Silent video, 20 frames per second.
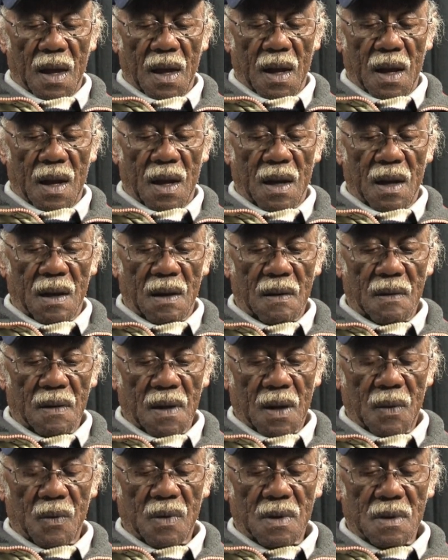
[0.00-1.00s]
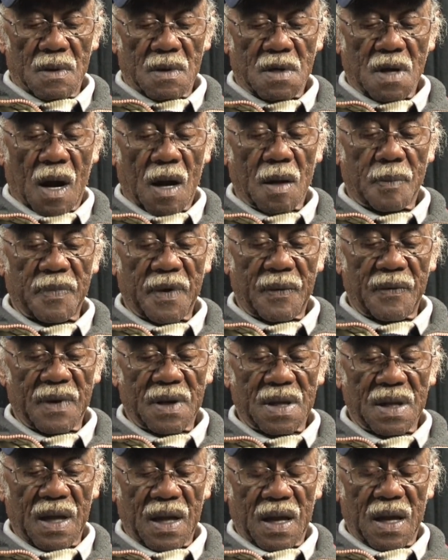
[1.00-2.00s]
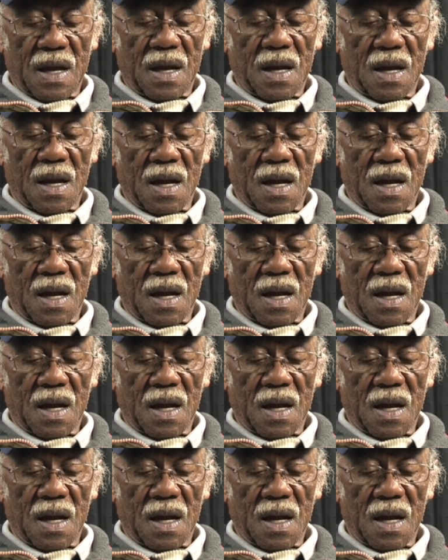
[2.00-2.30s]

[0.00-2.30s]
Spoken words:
and they shot up everything,